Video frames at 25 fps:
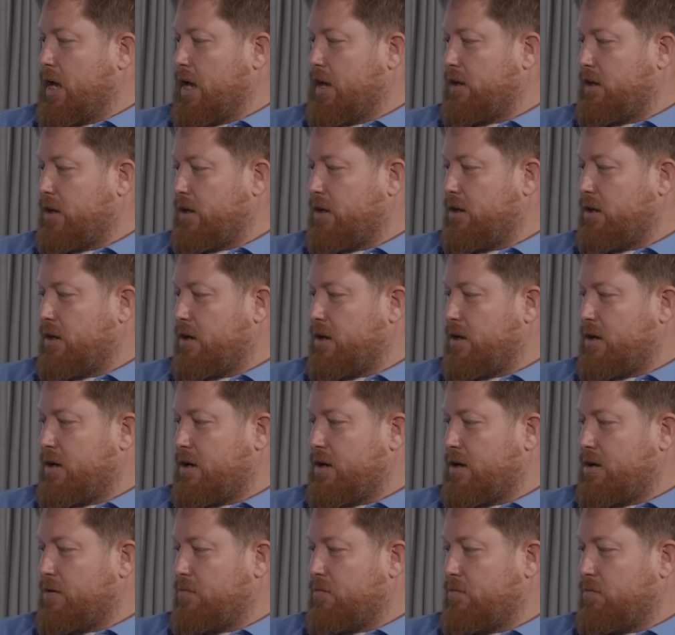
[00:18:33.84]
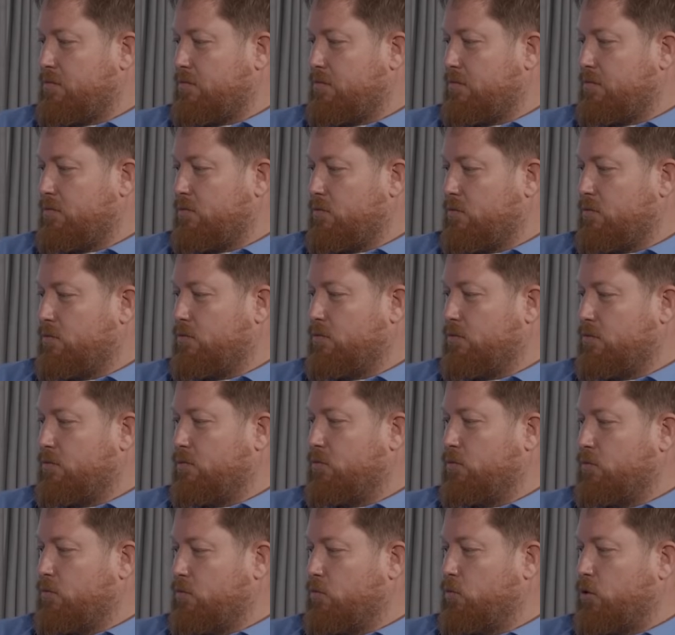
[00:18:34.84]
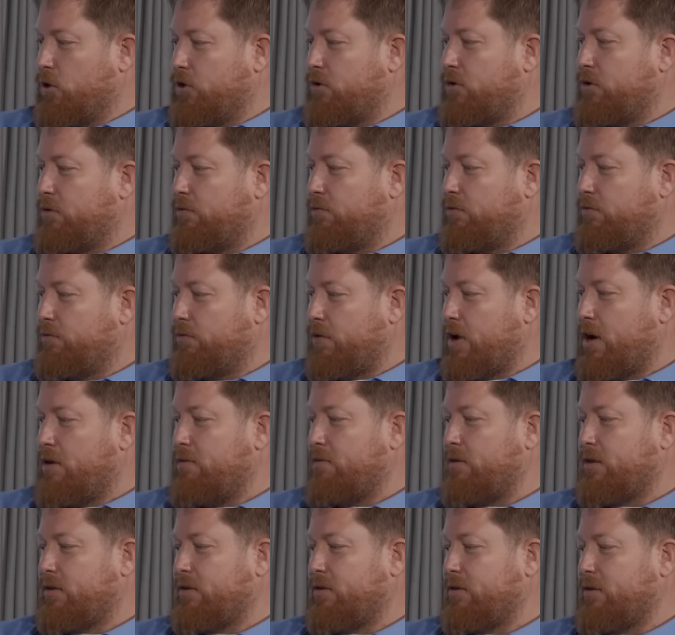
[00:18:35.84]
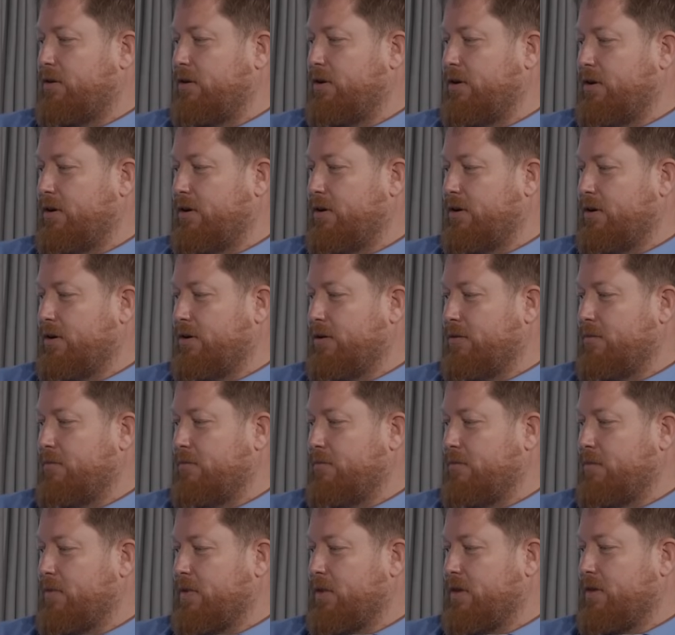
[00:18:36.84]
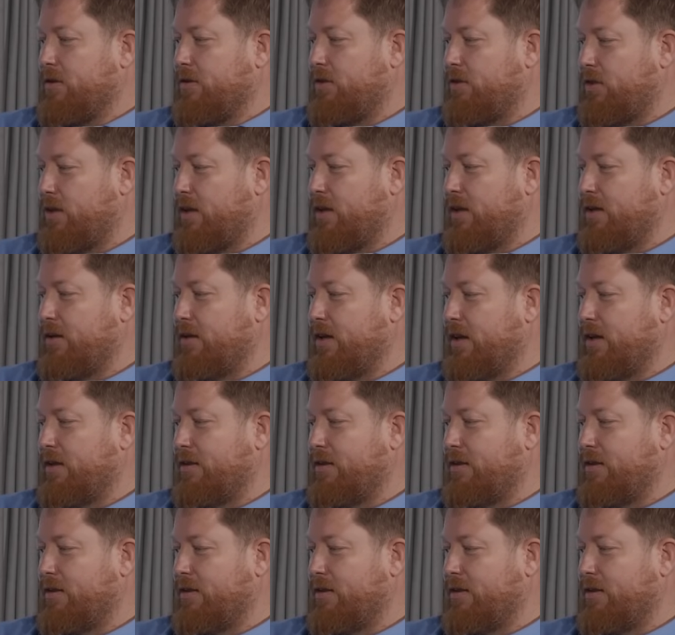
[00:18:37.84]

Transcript: And then what is the favorite thing that,